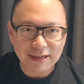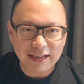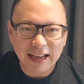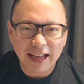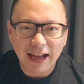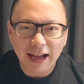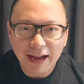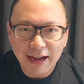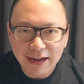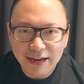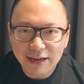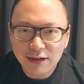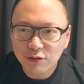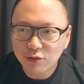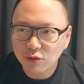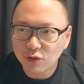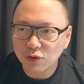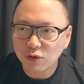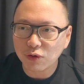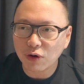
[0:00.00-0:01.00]
guy
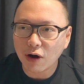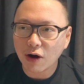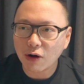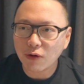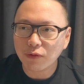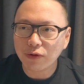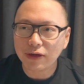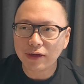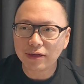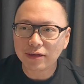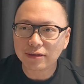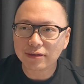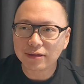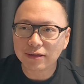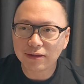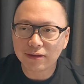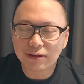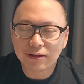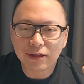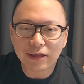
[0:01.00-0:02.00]
who always
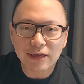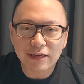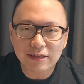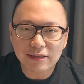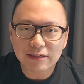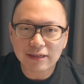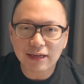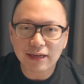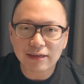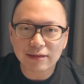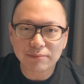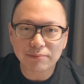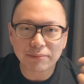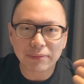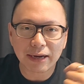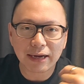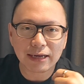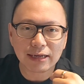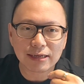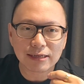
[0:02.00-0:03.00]
think that
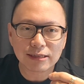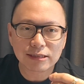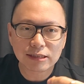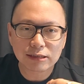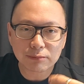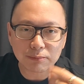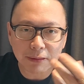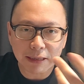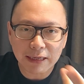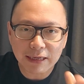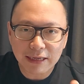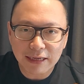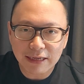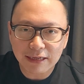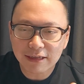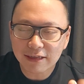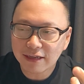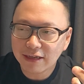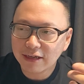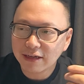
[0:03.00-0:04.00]
by
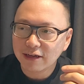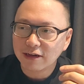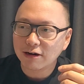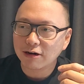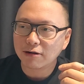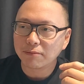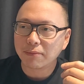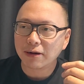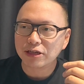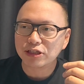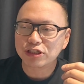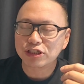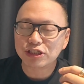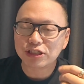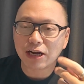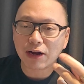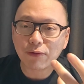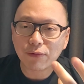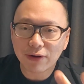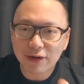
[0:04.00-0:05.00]
speaking or by
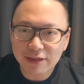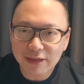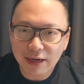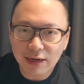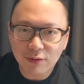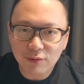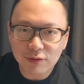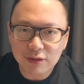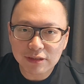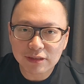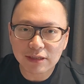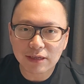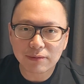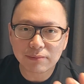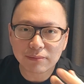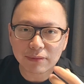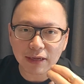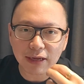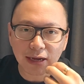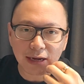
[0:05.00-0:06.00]
sharing their
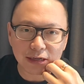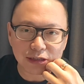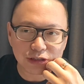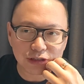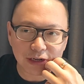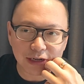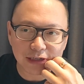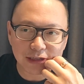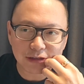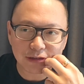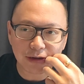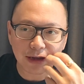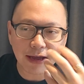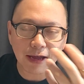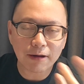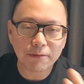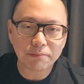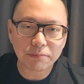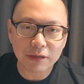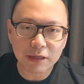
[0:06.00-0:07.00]
wisdom they are trying to
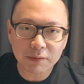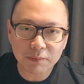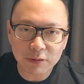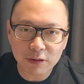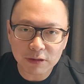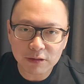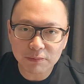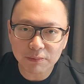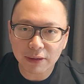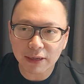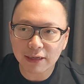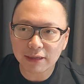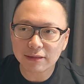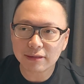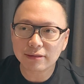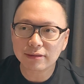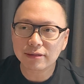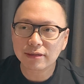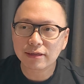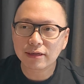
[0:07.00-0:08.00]
help people, but
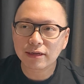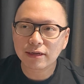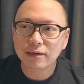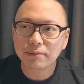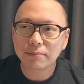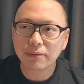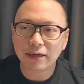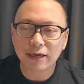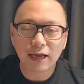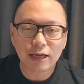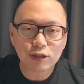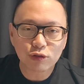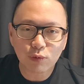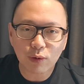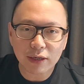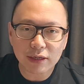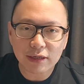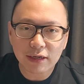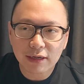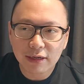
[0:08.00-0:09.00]
guess
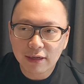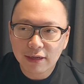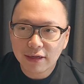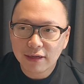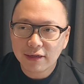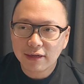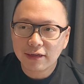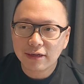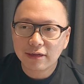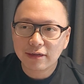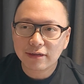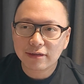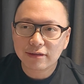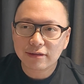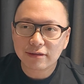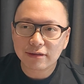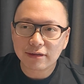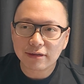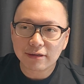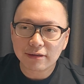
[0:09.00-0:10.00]
what?
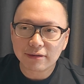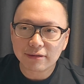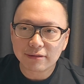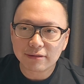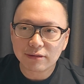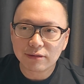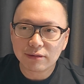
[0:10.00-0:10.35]
The